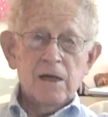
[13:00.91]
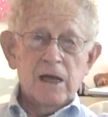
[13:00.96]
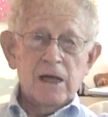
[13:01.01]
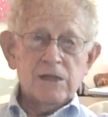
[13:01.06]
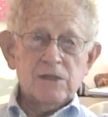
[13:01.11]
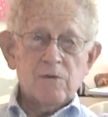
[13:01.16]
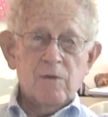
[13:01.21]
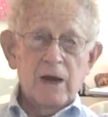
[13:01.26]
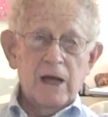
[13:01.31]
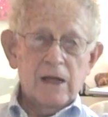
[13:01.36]

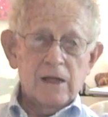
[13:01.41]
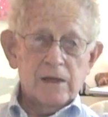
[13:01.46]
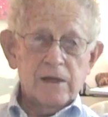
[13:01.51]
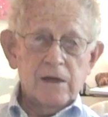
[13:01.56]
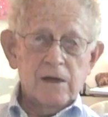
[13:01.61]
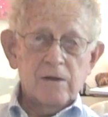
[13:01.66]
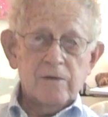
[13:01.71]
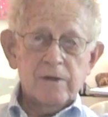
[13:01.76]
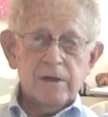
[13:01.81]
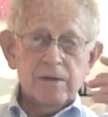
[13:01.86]
as well,
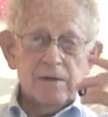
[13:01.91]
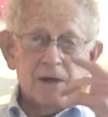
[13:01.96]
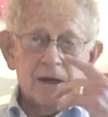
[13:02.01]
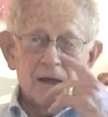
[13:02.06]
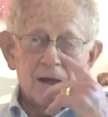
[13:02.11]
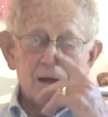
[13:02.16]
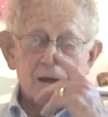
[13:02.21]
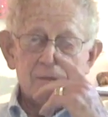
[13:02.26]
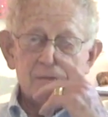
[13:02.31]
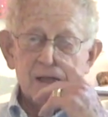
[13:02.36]
you know, with
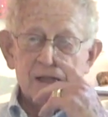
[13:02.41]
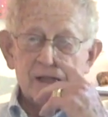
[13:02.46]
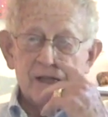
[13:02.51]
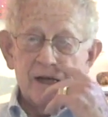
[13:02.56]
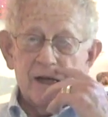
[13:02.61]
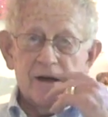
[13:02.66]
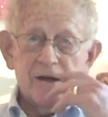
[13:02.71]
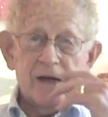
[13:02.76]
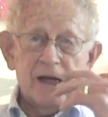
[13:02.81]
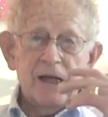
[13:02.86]

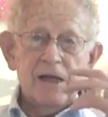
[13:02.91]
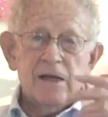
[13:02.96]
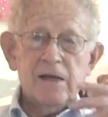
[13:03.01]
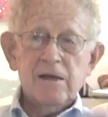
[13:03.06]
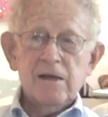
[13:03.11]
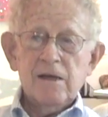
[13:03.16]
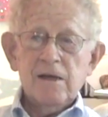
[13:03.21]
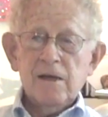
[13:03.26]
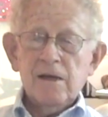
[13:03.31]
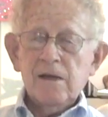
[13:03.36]
millinery
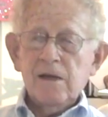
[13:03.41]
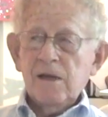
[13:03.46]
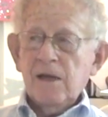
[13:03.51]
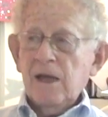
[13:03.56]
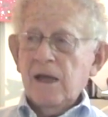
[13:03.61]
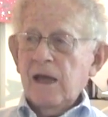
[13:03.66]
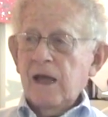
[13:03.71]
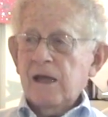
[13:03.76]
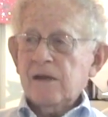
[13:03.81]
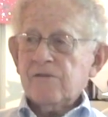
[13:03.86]

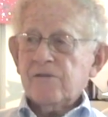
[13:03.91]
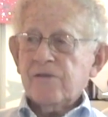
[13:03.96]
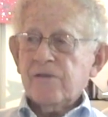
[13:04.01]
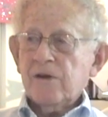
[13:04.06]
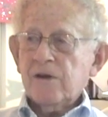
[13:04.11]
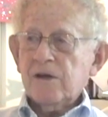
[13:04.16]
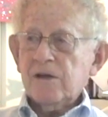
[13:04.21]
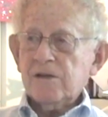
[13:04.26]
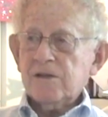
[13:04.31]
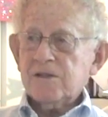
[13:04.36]
and
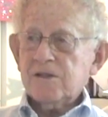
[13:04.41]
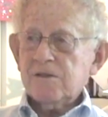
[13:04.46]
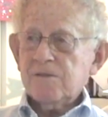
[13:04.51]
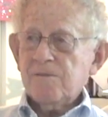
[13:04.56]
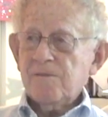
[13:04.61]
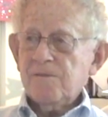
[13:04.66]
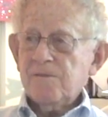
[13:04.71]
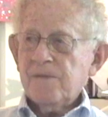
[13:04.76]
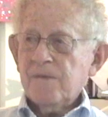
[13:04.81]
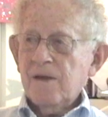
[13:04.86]
furs.
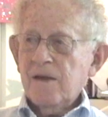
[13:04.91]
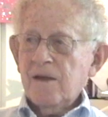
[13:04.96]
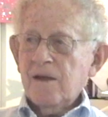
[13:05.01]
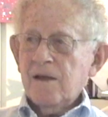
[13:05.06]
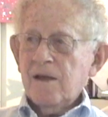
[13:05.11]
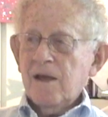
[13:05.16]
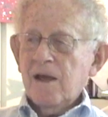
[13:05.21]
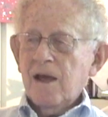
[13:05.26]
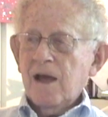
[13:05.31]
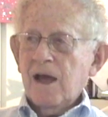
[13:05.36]

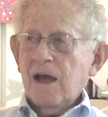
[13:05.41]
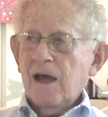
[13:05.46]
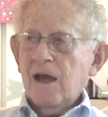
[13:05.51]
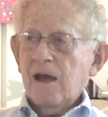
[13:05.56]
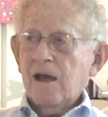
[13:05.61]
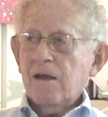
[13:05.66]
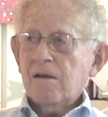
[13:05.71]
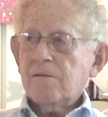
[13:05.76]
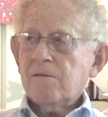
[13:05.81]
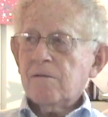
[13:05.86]

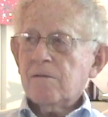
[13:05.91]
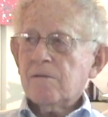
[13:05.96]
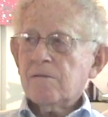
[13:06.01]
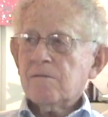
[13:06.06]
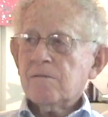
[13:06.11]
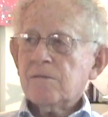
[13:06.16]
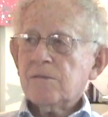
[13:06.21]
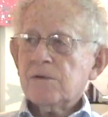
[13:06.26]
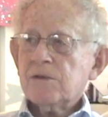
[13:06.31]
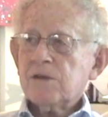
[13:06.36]

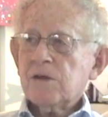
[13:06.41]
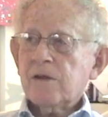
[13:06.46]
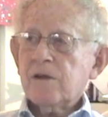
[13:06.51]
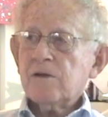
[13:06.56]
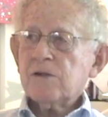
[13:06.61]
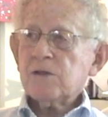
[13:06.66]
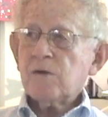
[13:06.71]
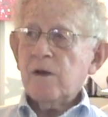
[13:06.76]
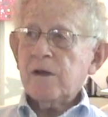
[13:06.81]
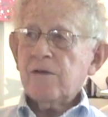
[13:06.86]
So
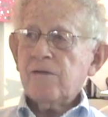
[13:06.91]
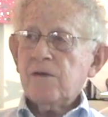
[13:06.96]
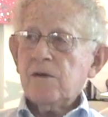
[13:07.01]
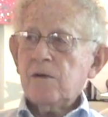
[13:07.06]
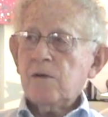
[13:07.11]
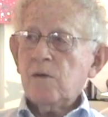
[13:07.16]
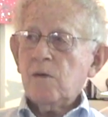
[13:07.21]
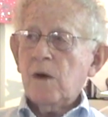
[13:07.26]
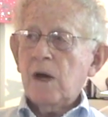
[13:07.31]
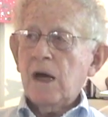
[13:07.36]
there was quite a
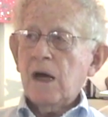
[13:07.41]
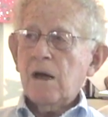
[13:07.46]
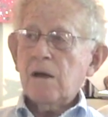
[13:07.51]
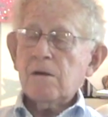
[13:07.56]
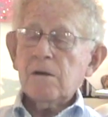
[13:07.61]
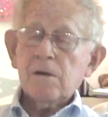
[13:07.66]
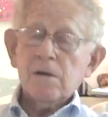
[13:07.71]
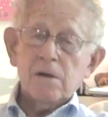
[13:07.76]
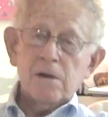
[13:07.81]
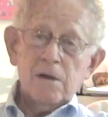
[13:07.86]

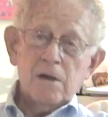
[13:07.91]
few